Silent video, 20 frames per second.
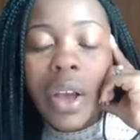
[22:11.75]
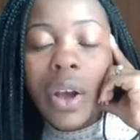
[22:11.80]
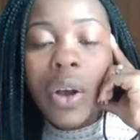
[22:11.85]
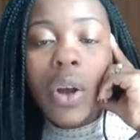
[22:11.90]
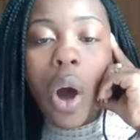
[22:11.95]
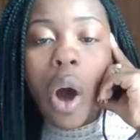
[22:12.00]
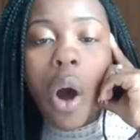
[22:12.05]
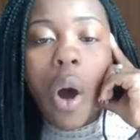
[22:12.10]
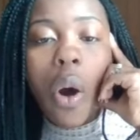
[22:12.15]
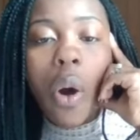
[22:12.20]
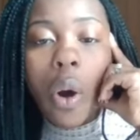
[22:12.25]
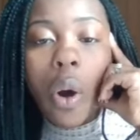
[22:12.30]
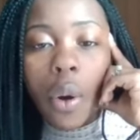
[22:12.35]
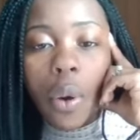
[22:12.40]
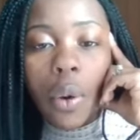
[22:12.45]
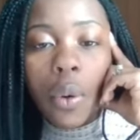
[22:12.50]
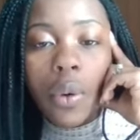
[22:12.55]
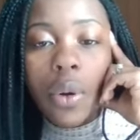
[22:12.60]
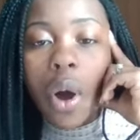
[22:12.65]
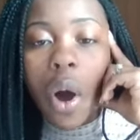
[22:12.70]
Call
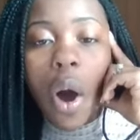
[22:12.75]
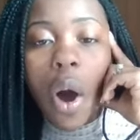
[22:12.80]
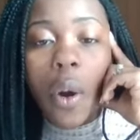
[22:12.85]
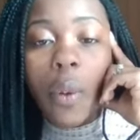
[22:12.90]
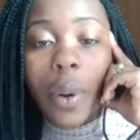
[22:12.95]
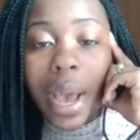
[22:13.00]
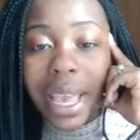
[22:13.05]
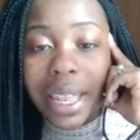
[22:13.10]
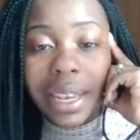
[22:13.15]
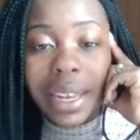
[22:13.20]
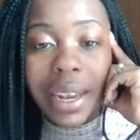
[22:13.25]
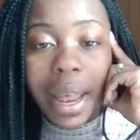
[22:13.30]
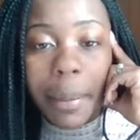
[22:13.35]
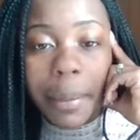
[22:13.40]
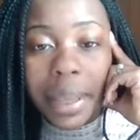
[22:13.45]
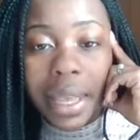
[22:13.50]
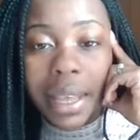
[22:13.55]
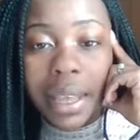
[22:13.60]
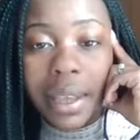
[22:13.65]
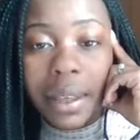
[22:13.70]
hold, call waiting, I
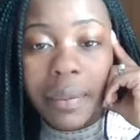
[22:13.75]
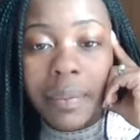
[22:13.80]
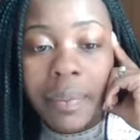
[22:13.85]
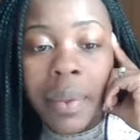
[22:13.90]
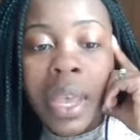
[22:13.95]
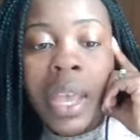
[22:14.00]
mean.